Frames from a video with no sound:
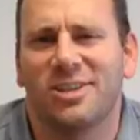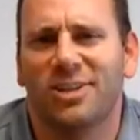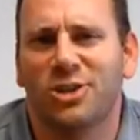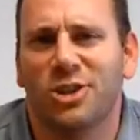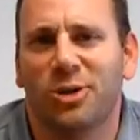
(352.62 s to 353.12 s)

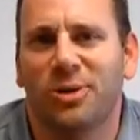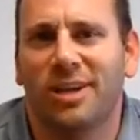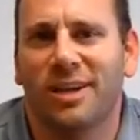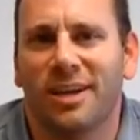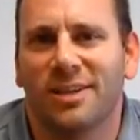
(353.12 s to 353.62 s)
son
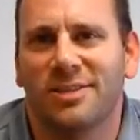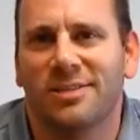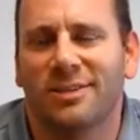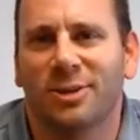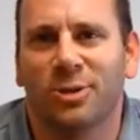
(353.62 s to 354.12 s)
Joey
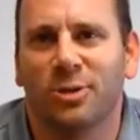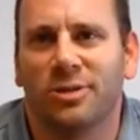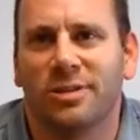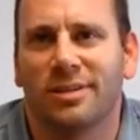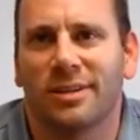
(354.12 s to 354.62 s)
has
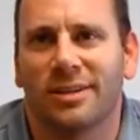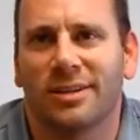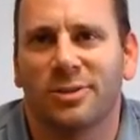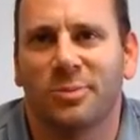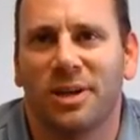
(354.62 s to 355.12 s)
learned
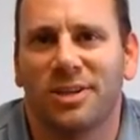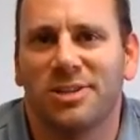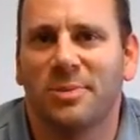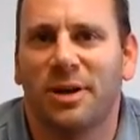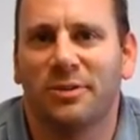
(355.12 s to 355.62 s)
uh, a
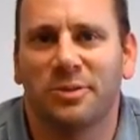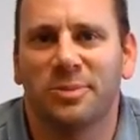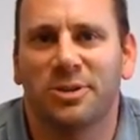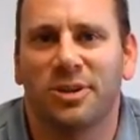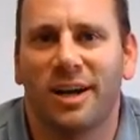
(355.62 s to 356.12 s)
tremendous amount
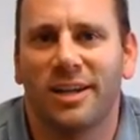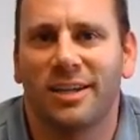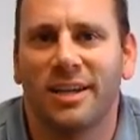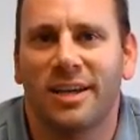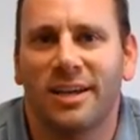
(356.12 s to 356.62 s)
from
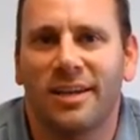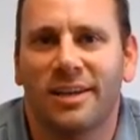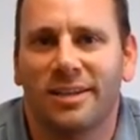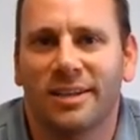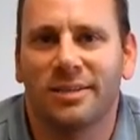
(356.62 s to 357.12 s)
karate
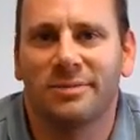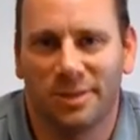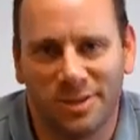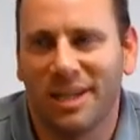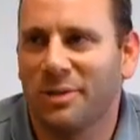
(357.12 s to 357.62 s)
uh,
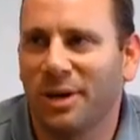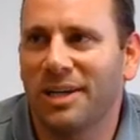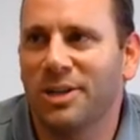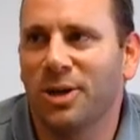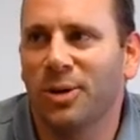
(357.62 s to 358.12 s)
or
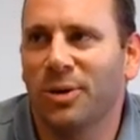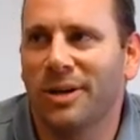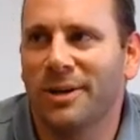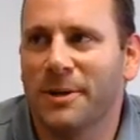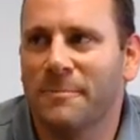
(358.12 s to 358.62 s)
taekwondo,
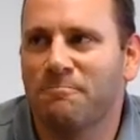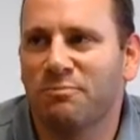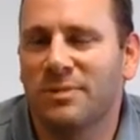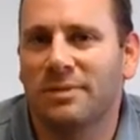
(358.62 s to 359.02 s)
um,